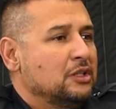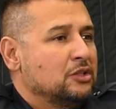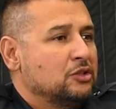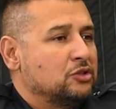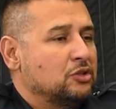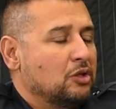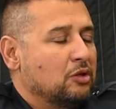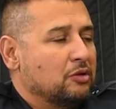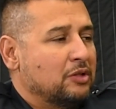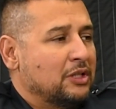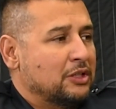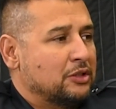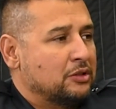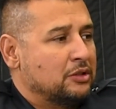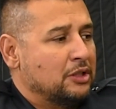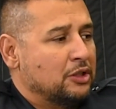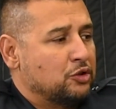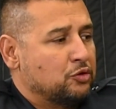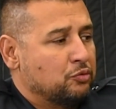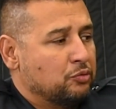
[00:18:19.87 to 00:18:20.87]
So
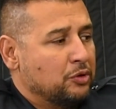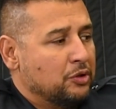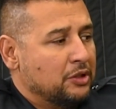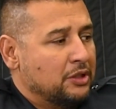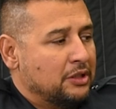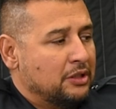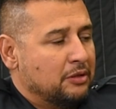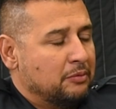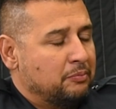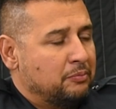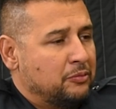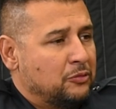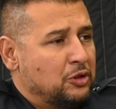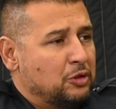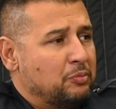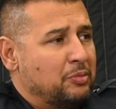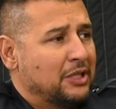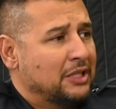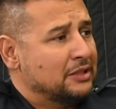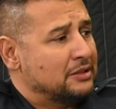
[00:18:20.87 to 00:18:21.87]
that's really the
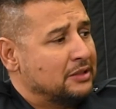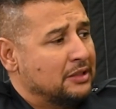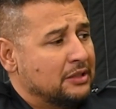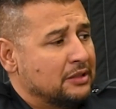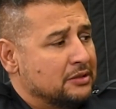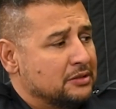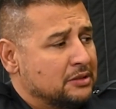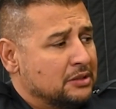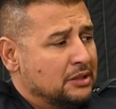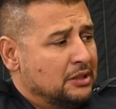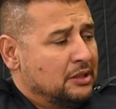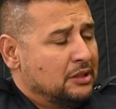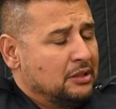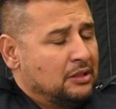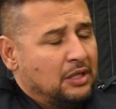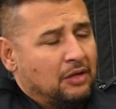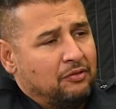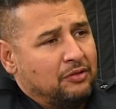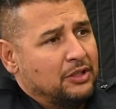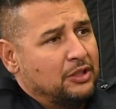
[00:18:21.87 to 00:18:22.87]
biggest thing, is
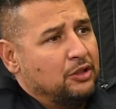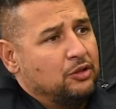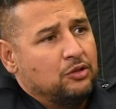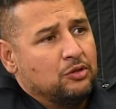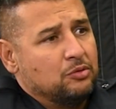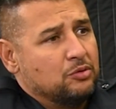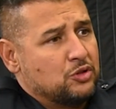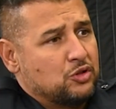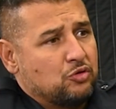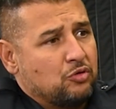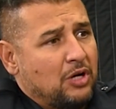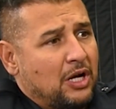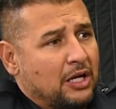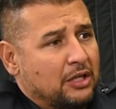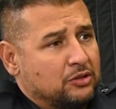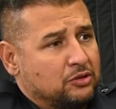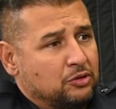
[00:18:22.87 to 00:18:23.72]
everything you do is tracked.